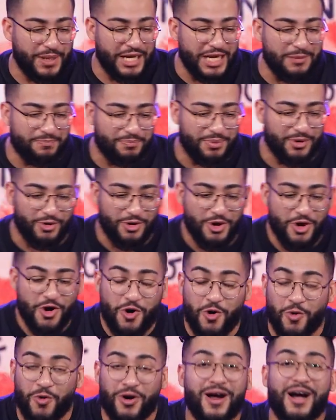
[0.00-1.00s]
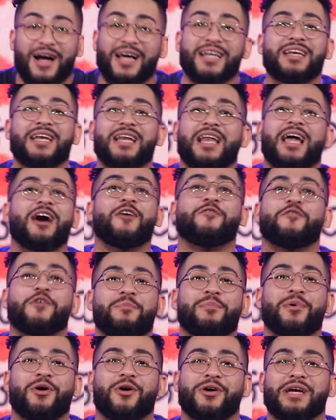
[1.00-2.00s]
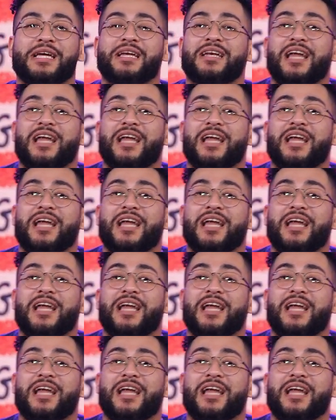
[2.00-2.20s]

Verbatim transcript: people who were unlovable. He